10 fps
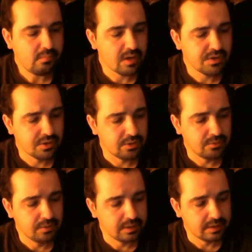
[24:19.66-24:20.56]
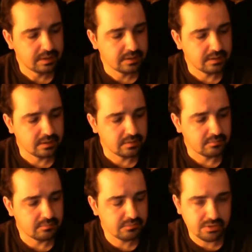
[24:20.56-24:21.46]
So
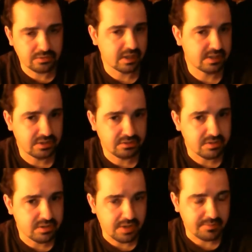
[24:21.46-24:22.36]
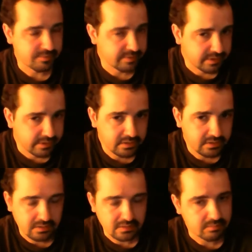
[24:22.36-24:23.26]
that's the three types, really,
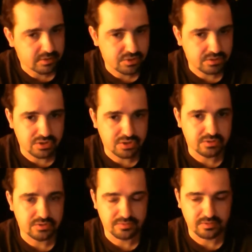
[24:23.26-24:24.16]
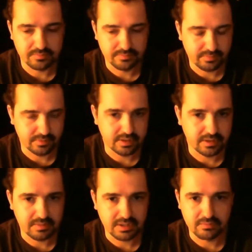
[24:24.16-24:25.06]
that you can choose from on how you
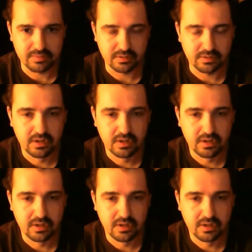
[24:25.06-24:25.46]
make your beer.